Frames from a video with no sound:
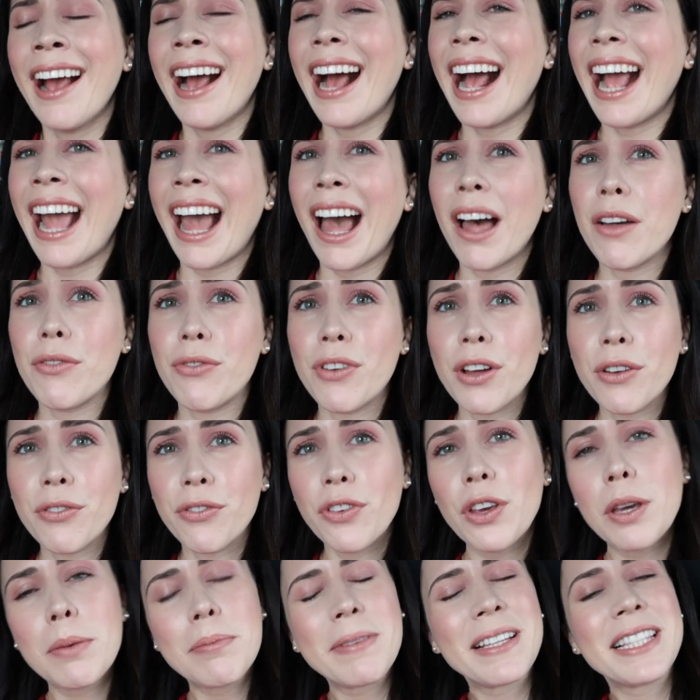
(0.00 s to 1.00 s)
I have a
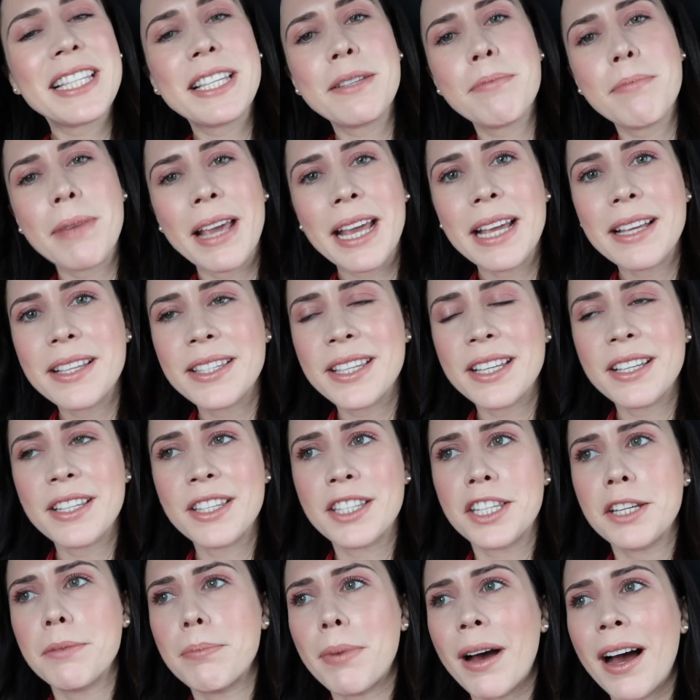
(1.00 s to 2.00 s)
few bits and pieces
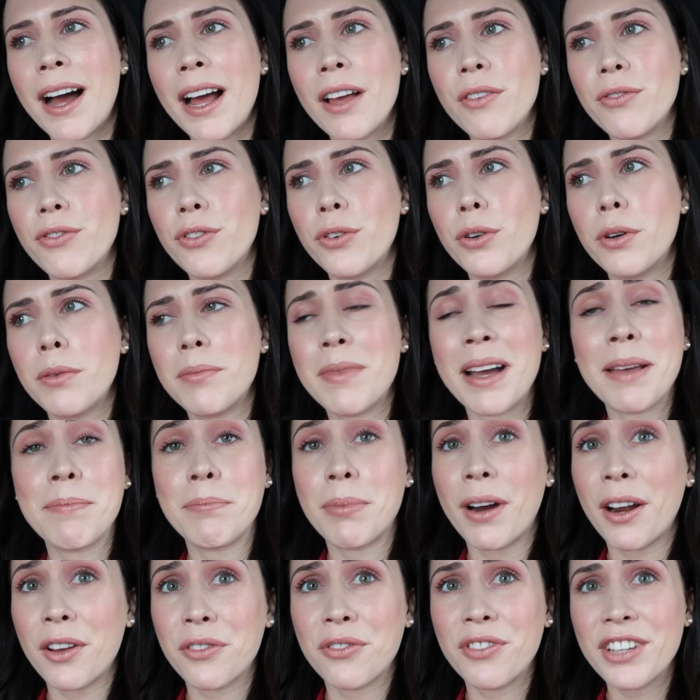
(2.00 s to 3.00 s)
to buy for my
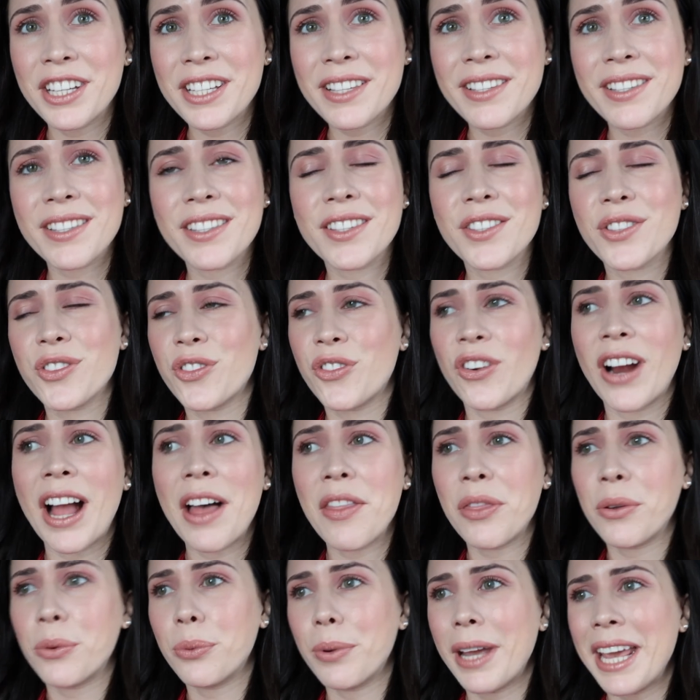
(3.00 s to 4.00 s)
breakfasts
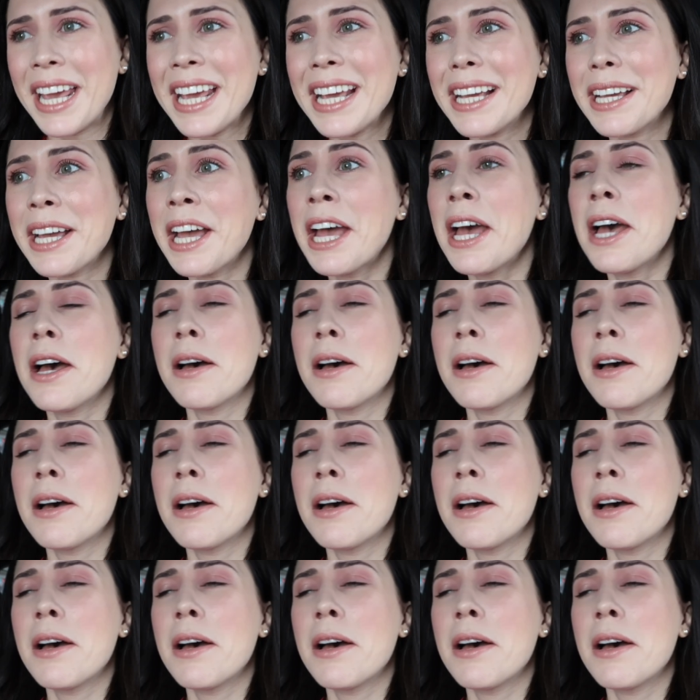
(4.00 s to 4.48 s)
throughout the week,